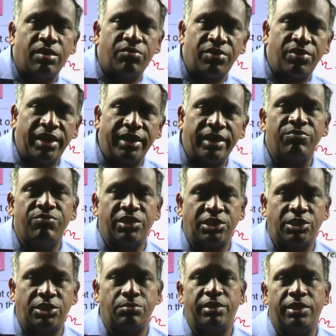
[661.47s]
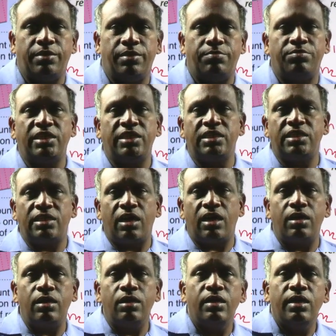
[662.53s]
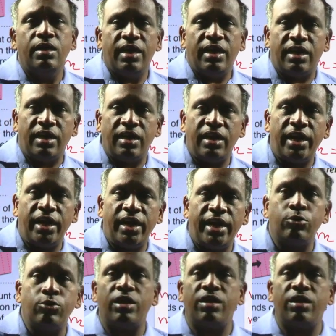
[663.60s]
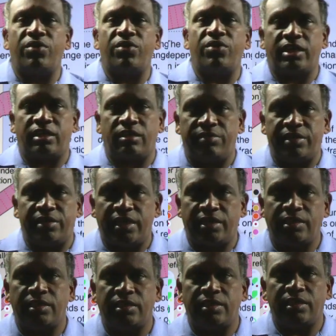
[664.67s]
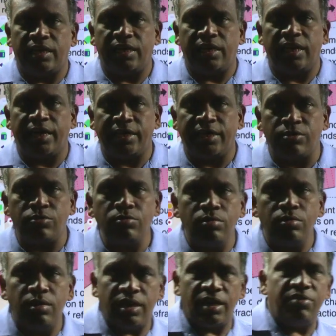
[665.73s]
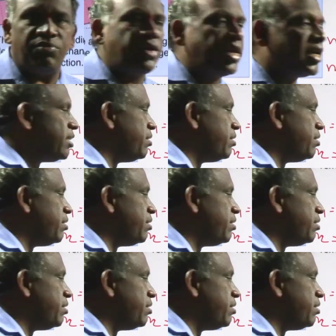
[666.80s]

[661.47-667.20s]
light in first medium. This is called relative refractive index. Relative refractive